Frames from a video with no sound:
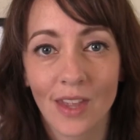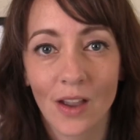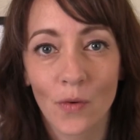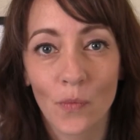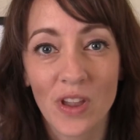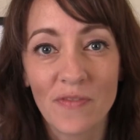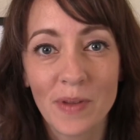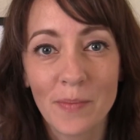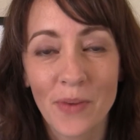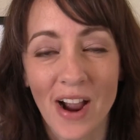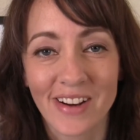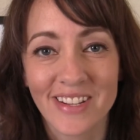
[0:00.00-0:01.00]
We've been
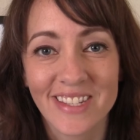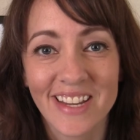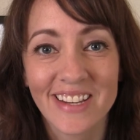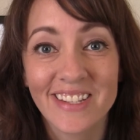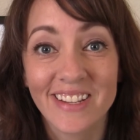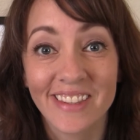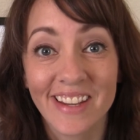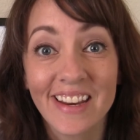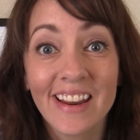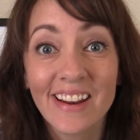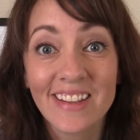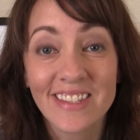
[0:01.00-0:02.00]
practicing
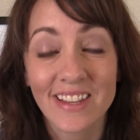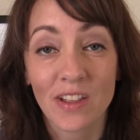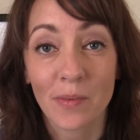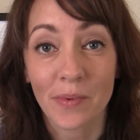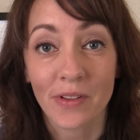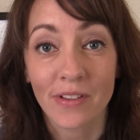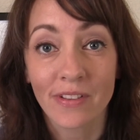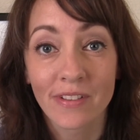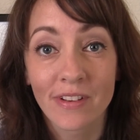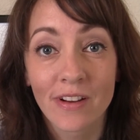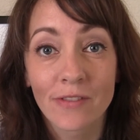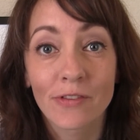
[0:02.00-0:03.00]
deleting a syllable
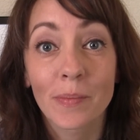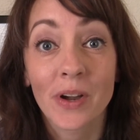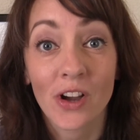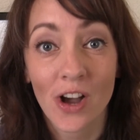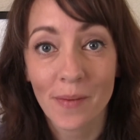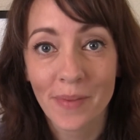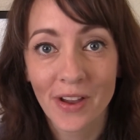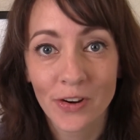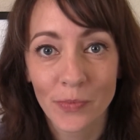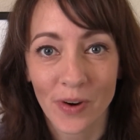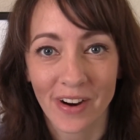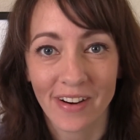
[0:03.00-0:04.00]
from a compound
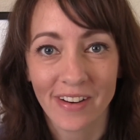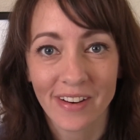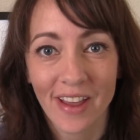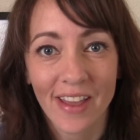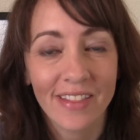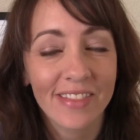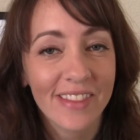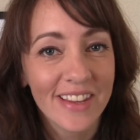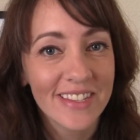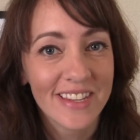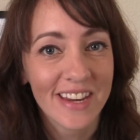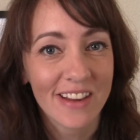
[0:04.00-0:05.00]
word and
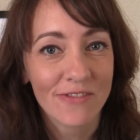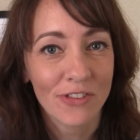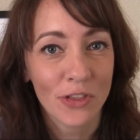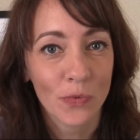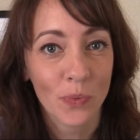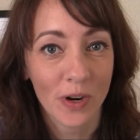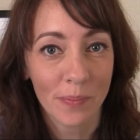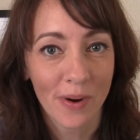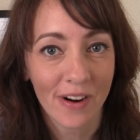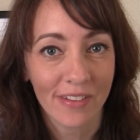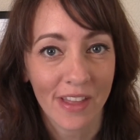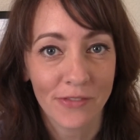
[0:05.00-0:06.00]
listening for the word
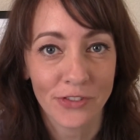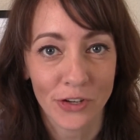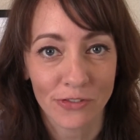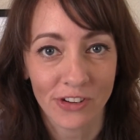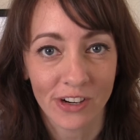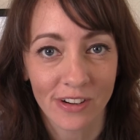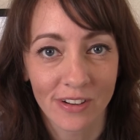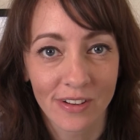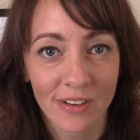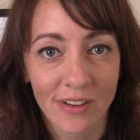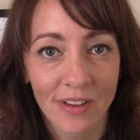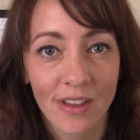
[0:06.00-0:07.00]
part left over.
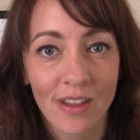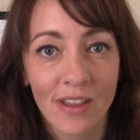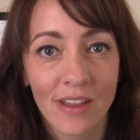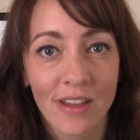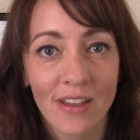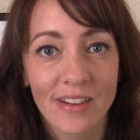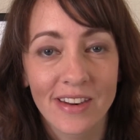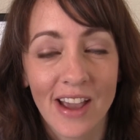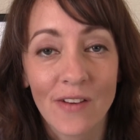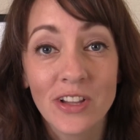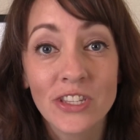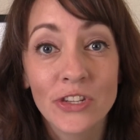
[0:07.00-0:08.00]
Now
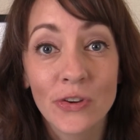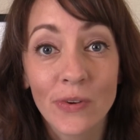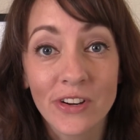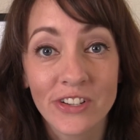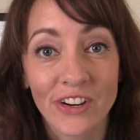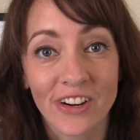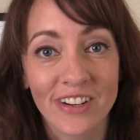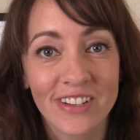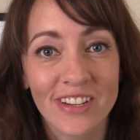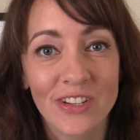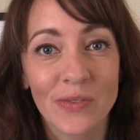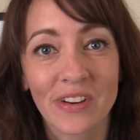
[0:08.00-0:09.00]
it's your turn to
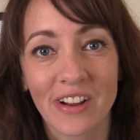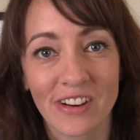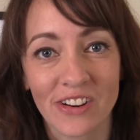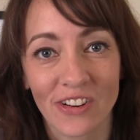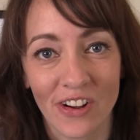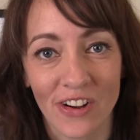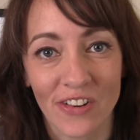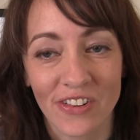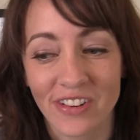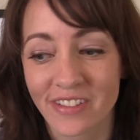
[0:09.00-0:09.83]
do it on your own.